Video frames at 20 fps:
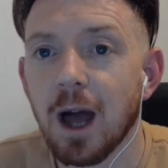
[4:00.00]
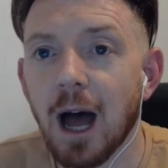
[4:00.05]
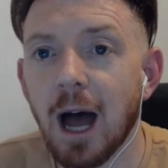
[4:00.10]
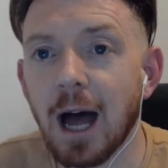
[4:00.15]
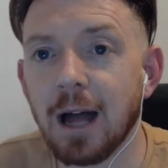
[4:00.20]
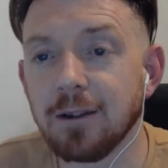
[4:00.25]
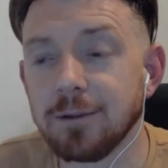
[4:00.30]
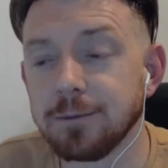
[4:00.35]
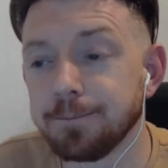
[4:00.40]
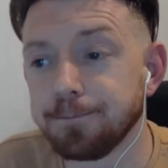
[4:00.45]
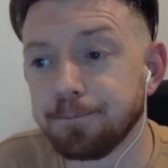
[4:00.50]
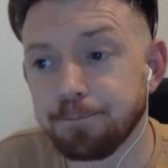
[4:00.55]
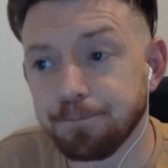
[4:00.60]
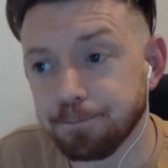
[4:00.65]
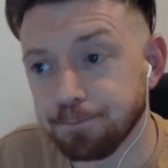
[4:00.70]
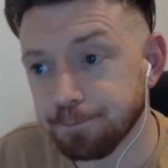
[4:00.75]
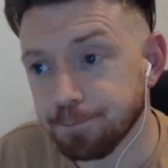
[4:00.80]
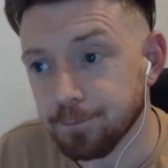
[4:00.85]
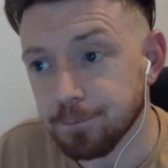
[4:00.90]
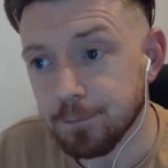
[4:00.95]

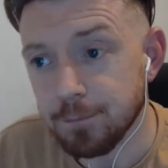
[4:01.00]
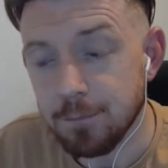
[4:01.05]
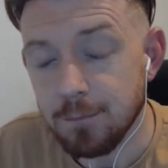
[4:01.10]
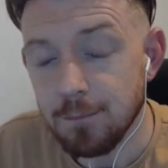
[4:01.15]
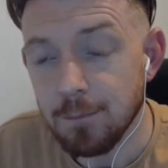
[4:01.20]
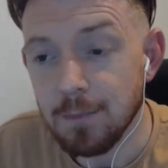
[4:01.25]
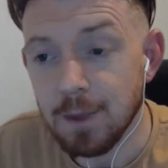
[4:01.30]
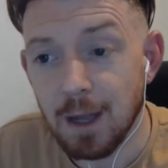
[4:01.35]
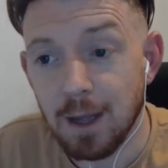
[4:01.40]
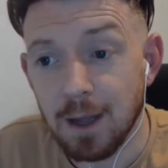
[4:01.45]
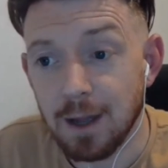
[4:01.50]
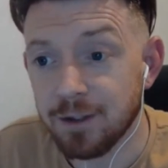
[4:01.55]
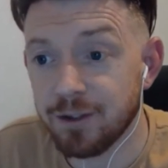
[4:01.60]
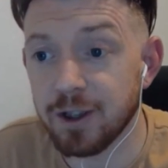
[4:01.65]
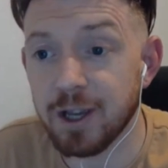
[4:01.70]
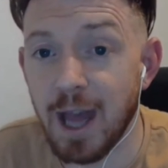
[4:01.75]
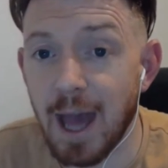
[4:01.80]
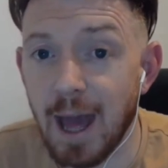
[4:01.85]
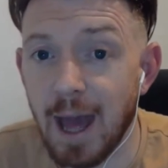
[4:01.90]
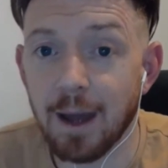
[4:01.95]

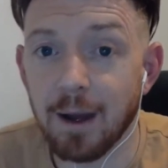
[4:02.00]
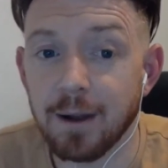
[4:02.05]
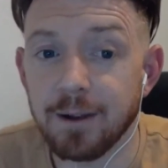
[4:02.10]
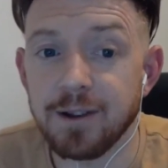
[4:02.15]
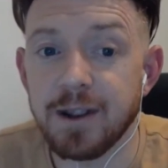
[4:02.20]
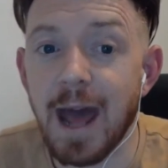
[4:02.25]
So yeah,